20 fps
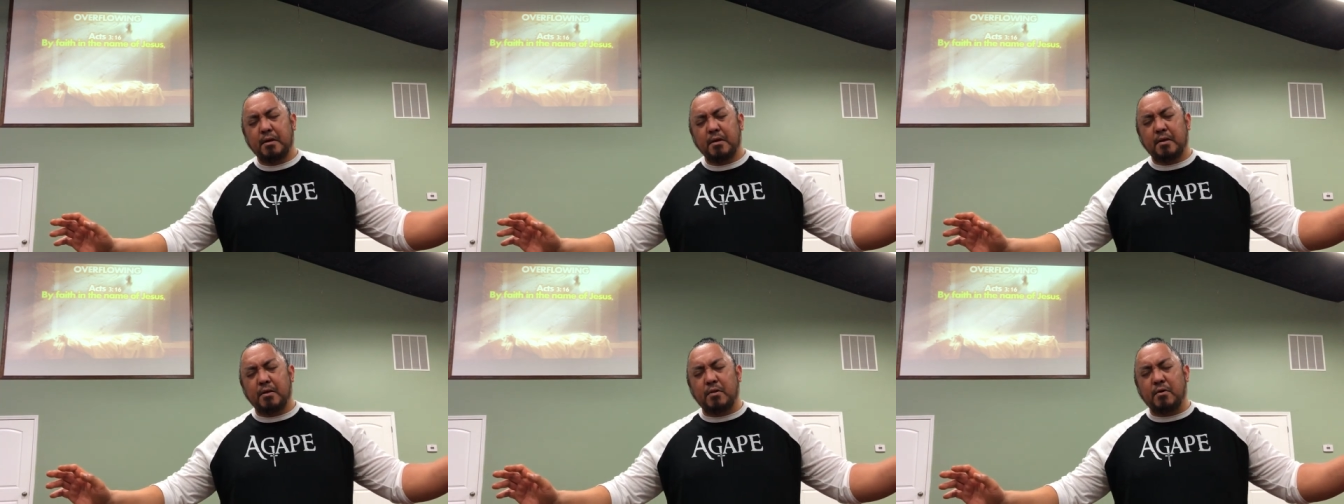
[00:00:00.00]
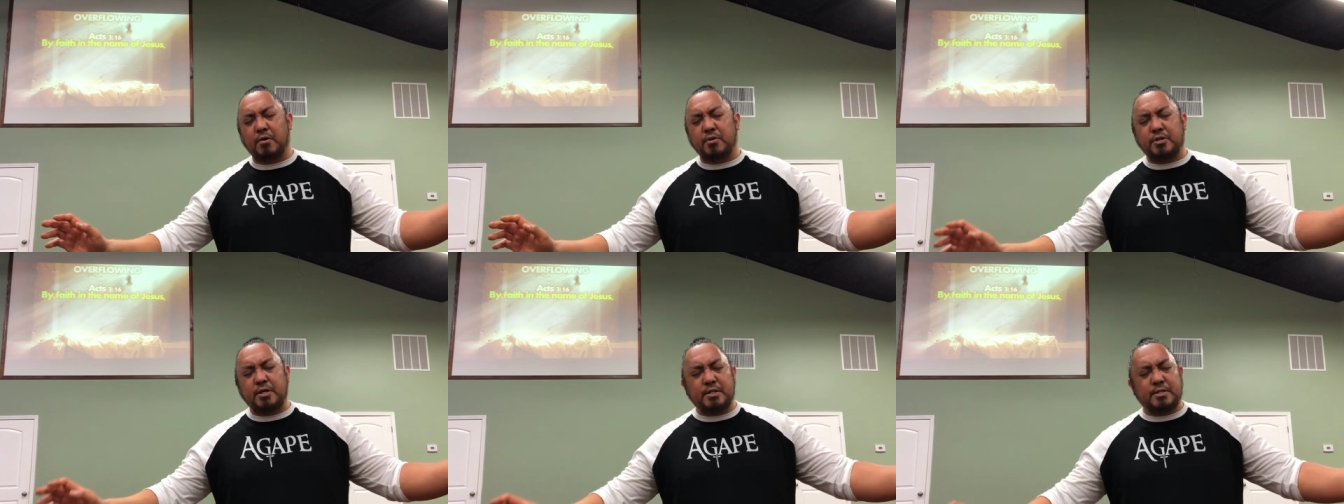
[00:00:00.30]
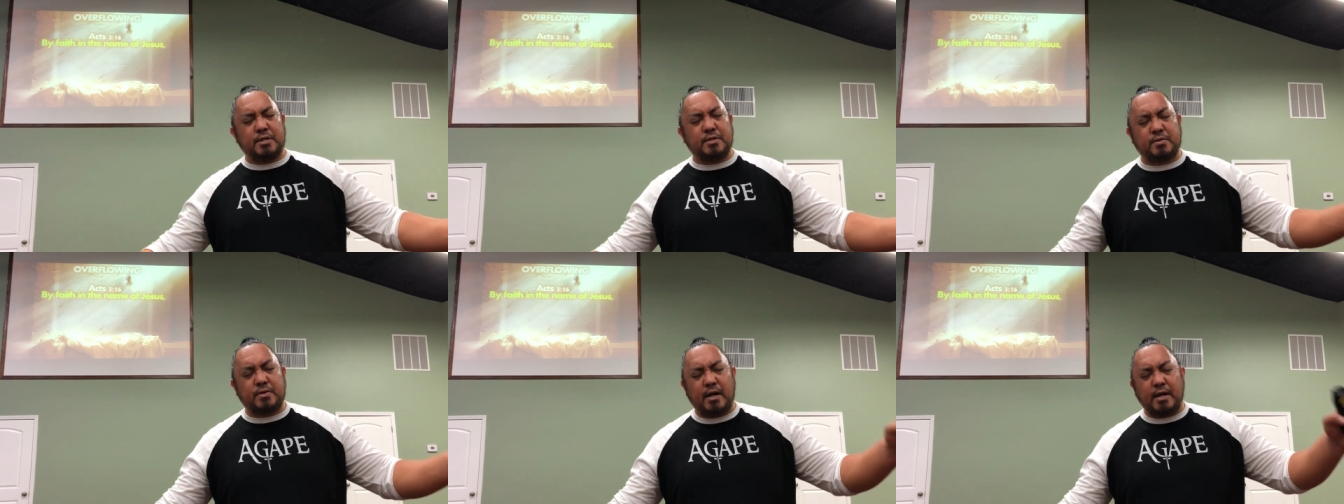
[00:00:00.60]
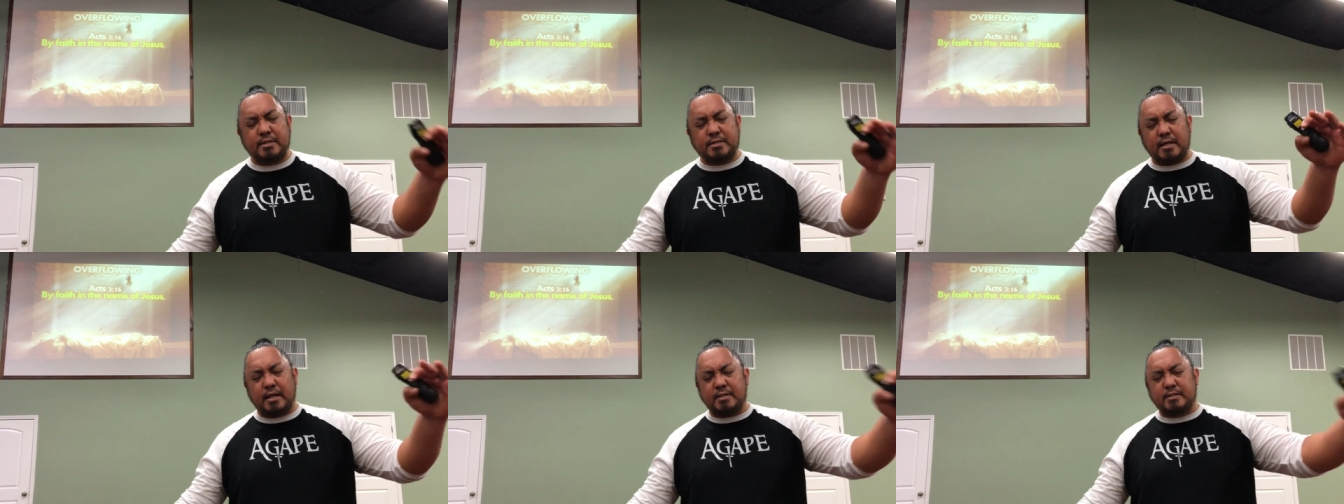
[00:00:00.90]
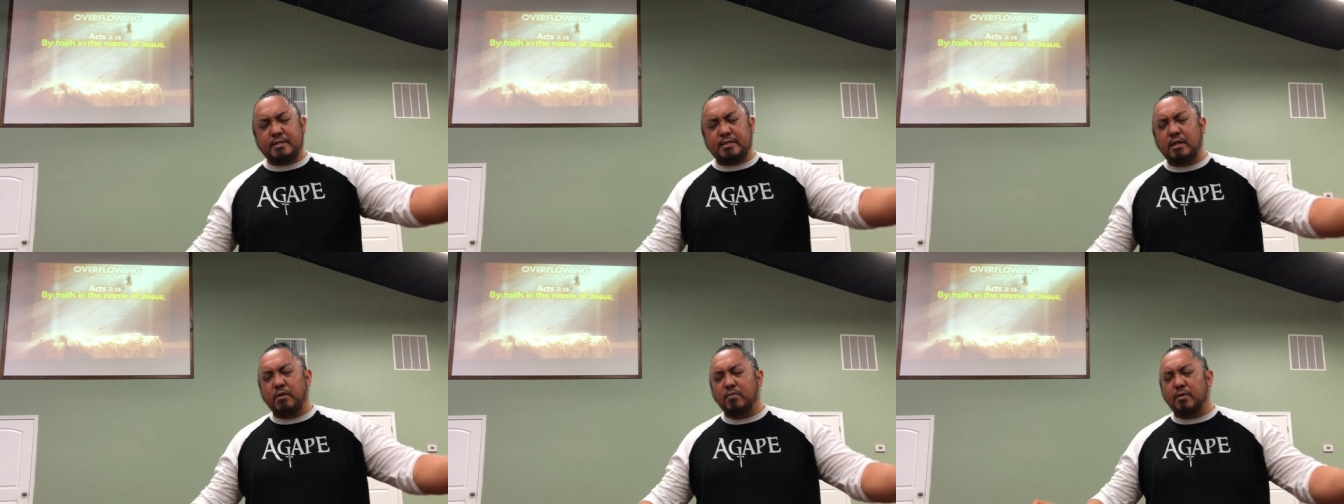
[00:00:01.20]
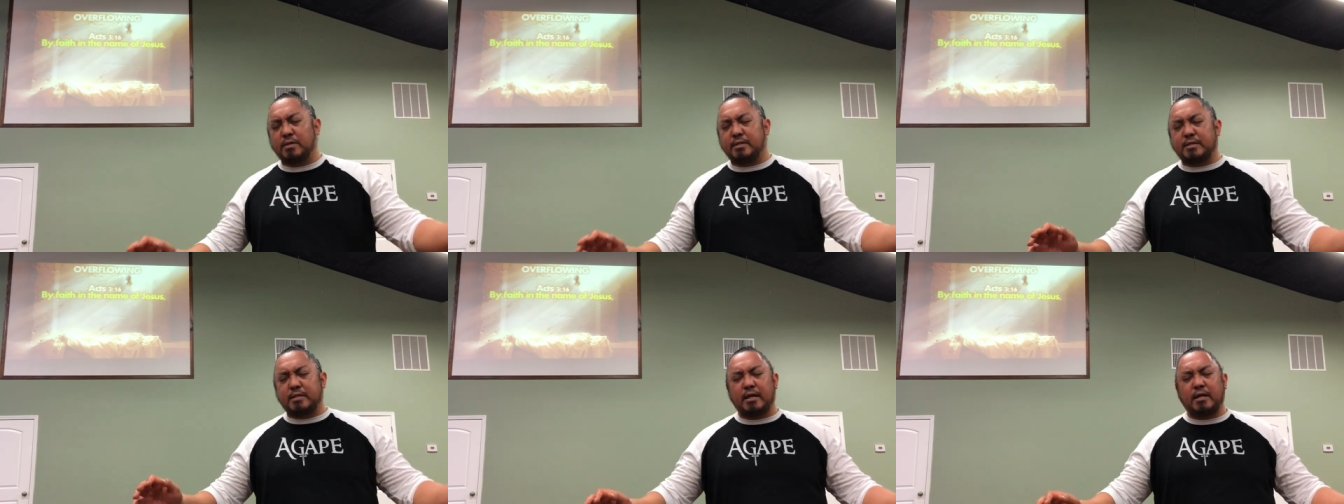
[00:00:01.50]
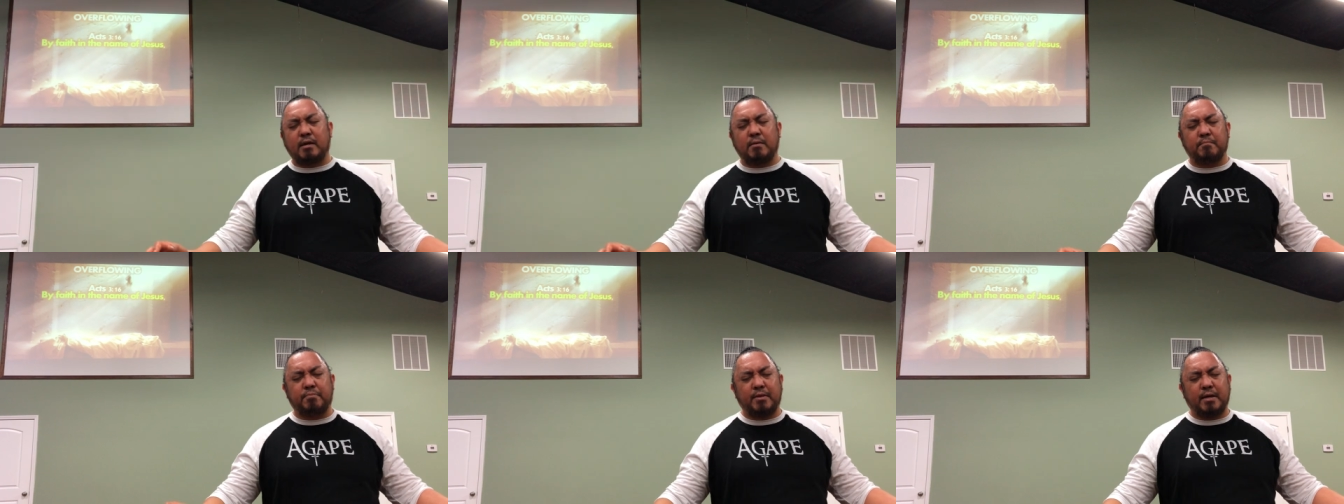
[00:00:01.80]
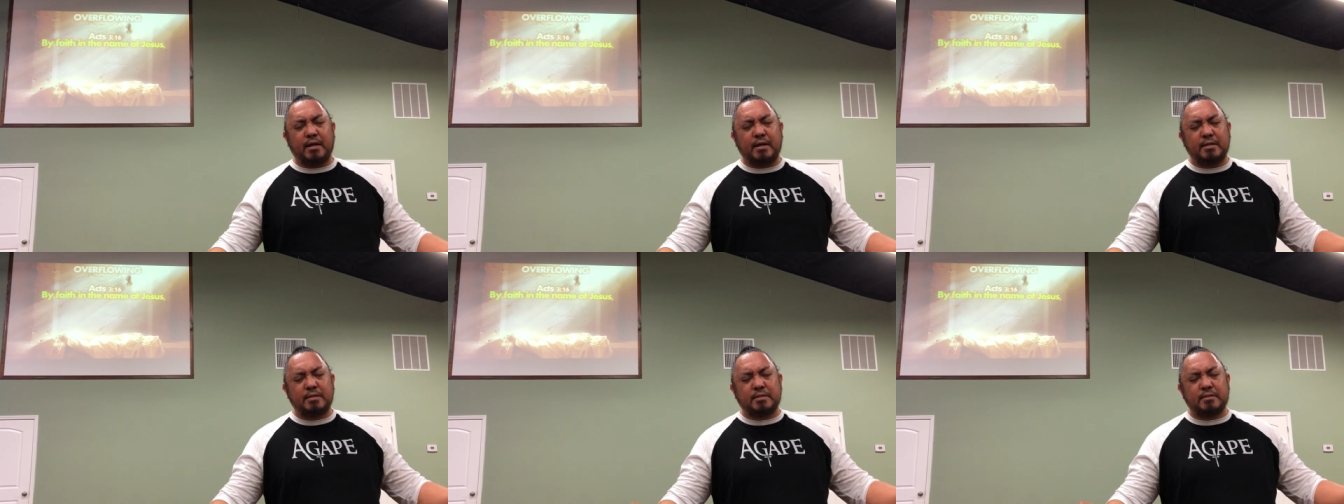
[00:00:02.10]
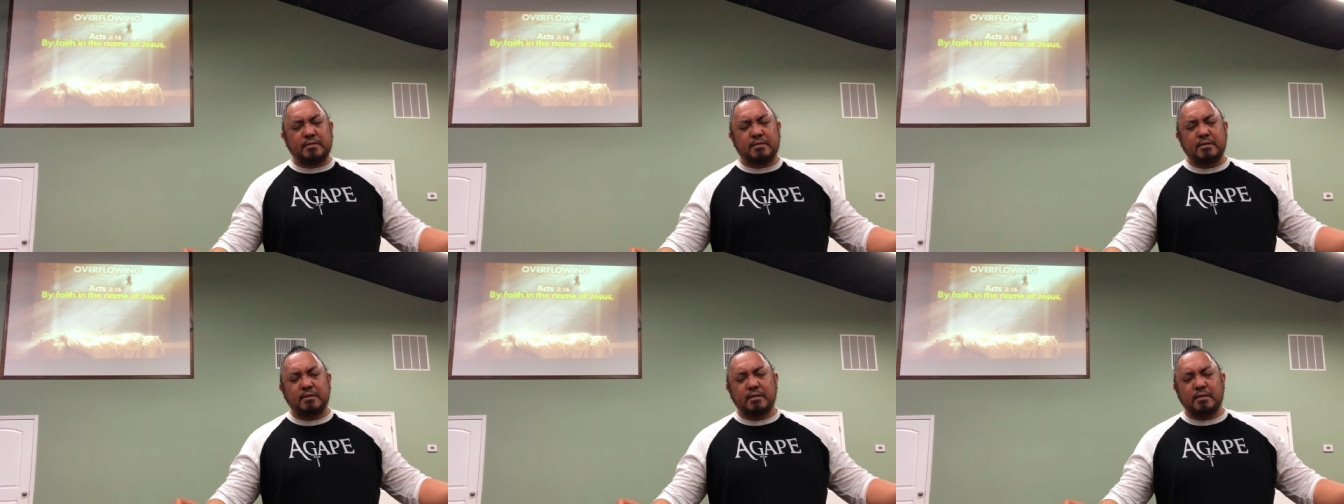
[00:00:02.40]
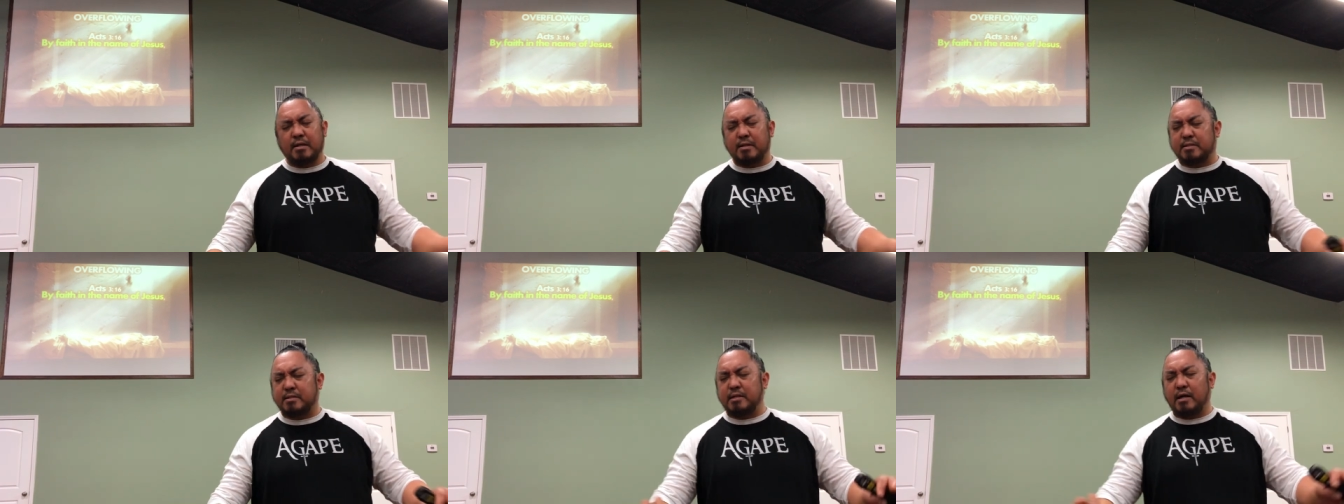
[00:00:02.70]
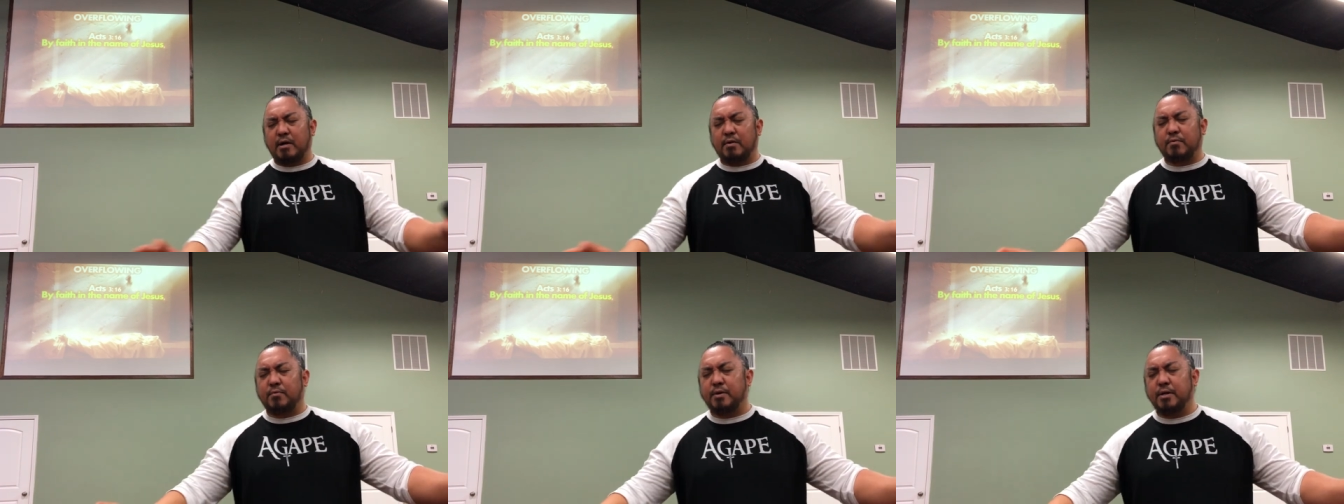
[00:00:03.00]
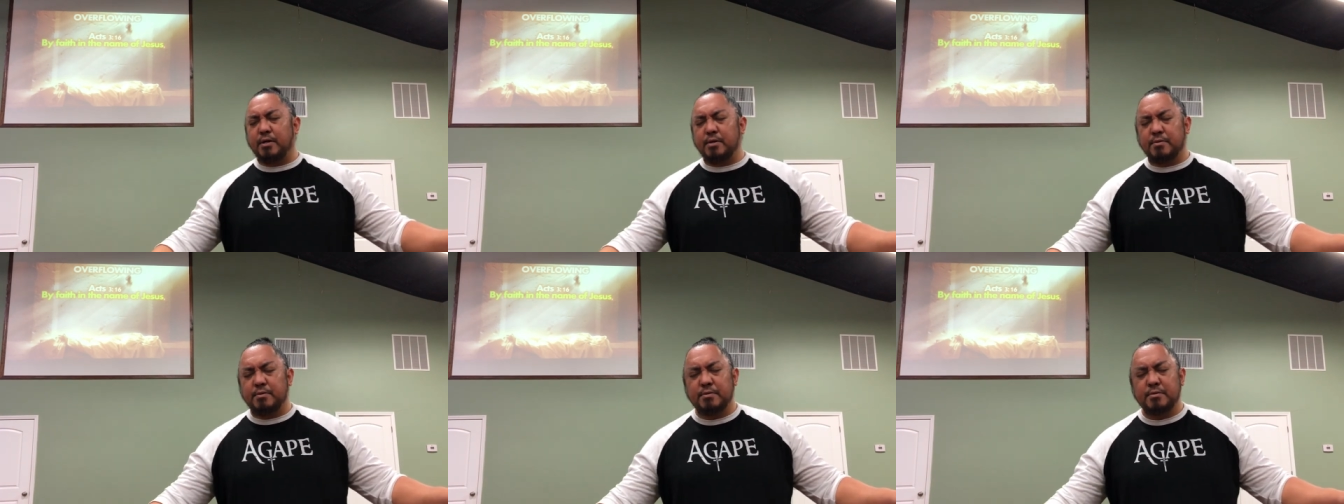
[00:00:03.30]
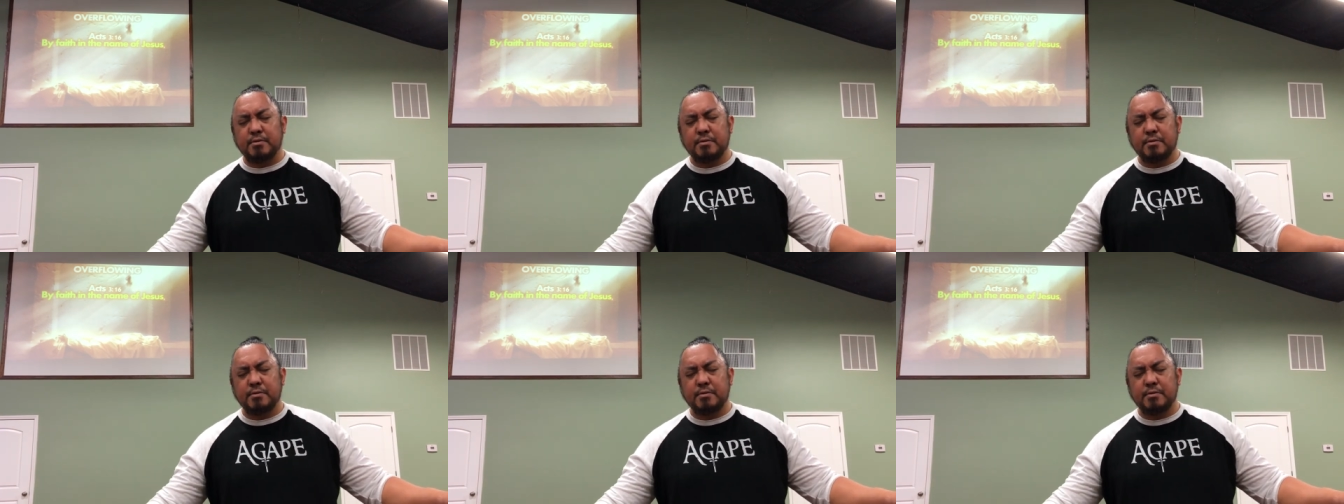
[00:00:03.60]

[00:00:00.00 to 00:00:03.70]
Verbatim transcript: Lord Jesus Christ, I see what's taking place. It's not real.